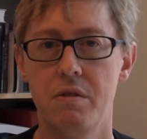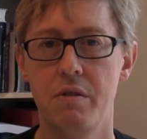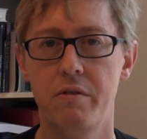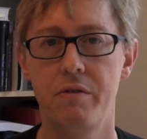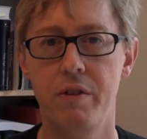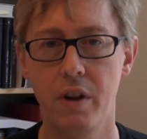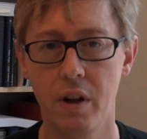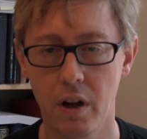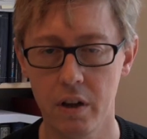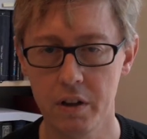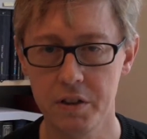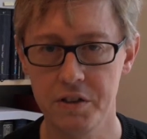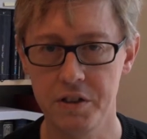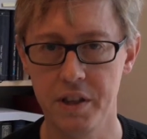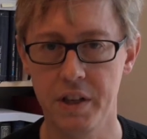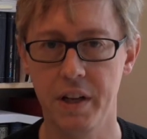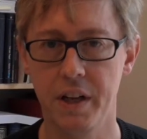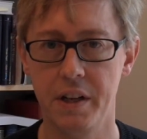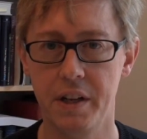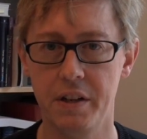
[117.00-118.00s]

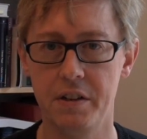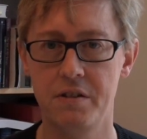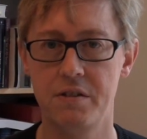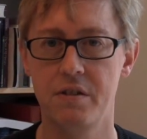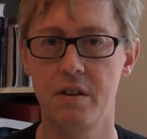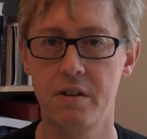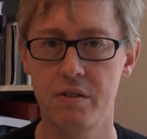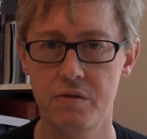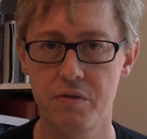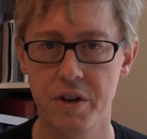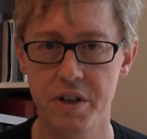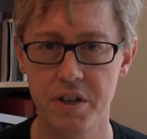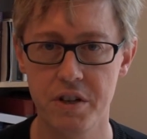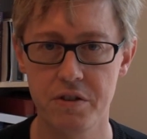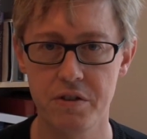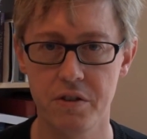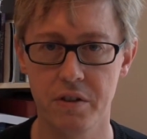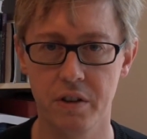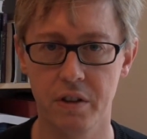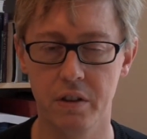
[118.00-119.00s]
philology in its
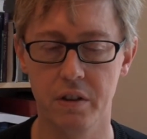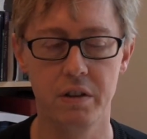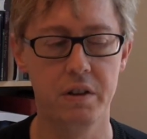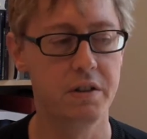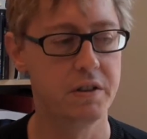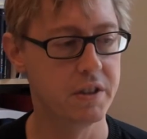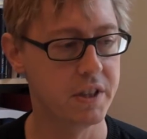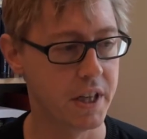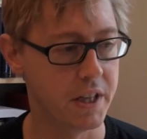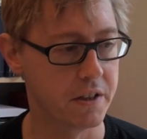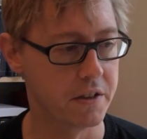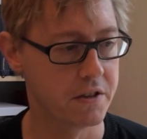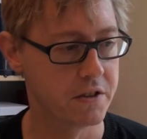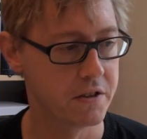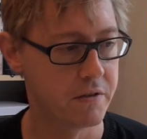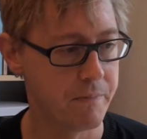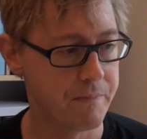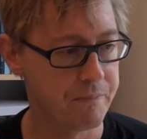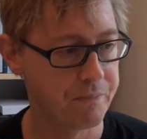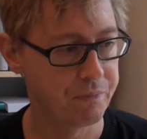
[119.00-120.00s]
traditional
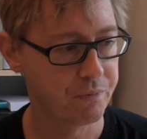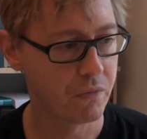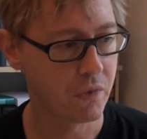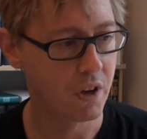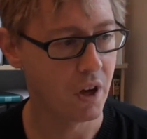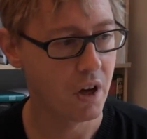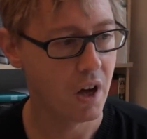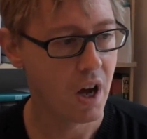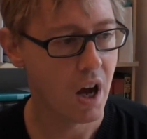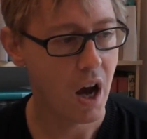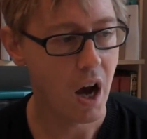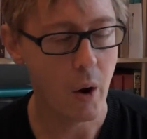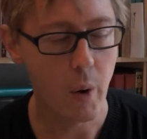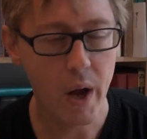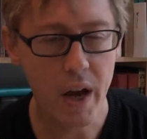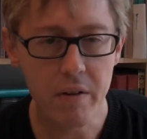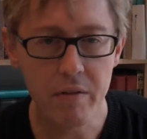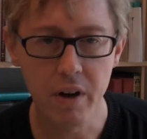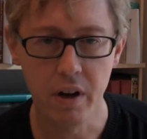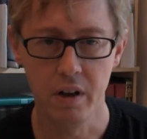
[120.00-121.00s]
sense.
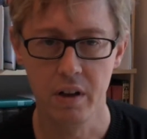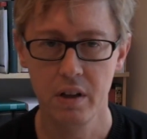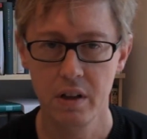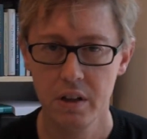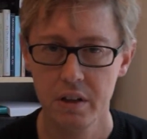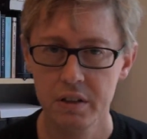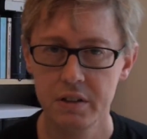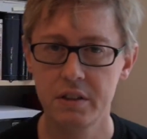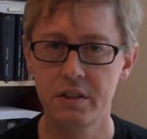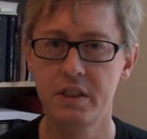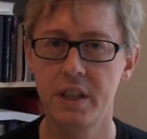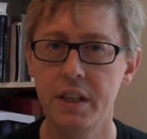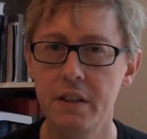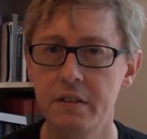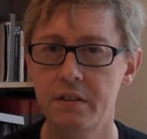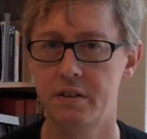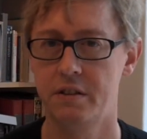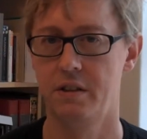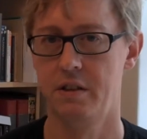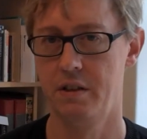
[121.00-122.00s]
However,
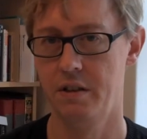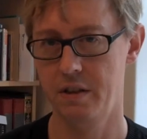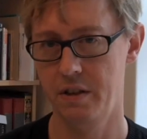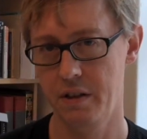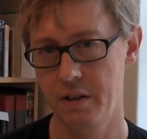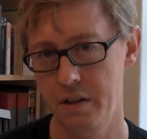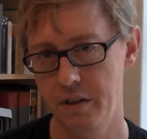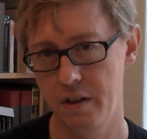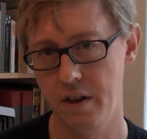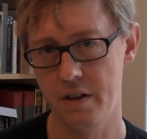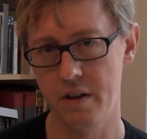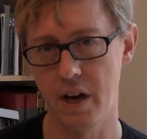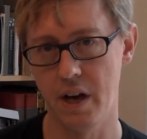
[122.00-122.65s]
since the